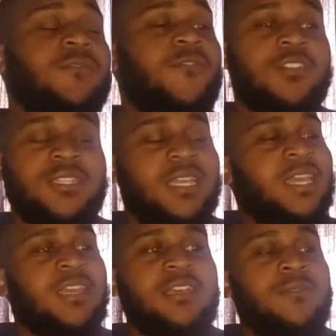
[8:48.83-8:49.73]
First
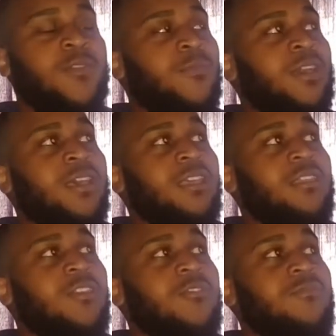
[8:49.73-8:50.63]
thing that come to mind
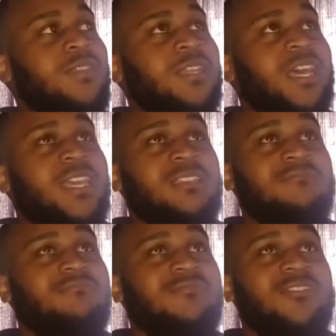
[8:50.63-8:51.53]
either gonna be
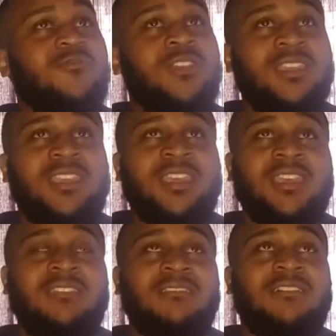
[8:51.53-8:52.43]
like The
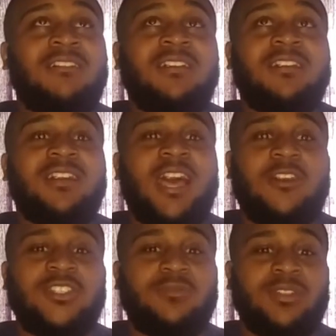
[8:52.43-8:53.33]
Weeknd, uh,
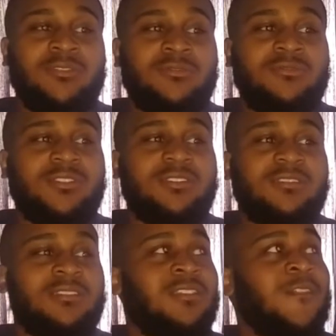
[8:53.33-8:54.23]
House of Balloons,
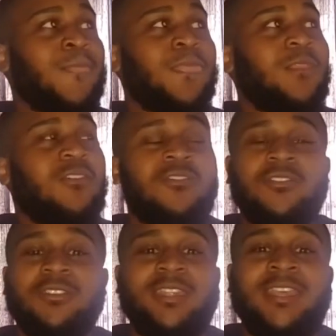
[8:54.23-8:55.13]

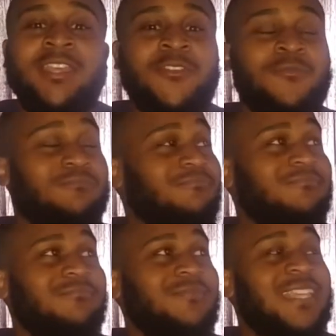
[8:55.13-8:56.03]
or damn
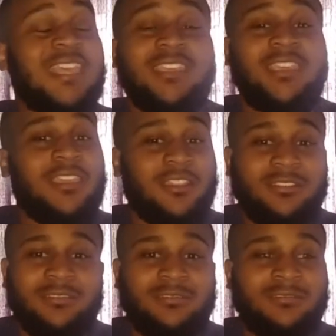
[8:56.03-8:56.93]
Take Care